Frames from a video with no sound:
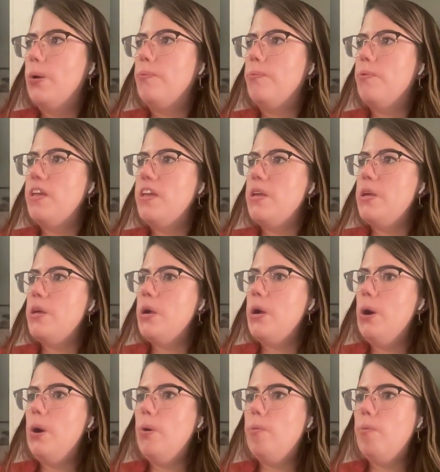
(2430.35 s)
We
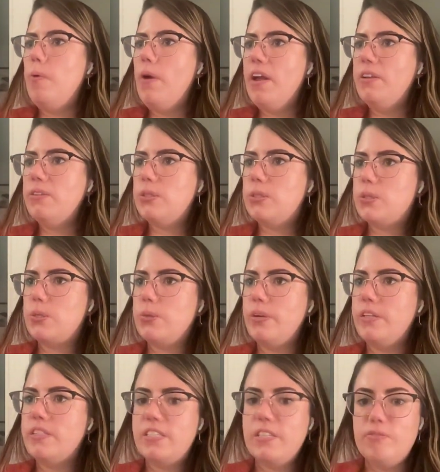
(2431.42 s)
went to
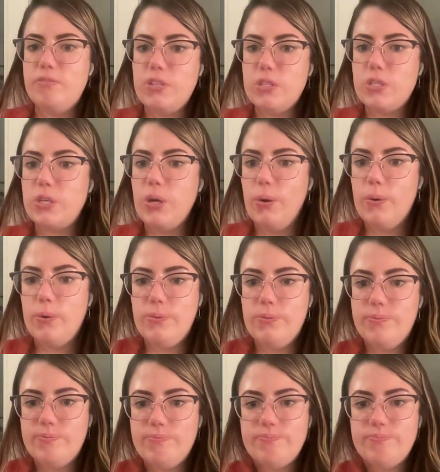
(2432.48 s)
a TV show,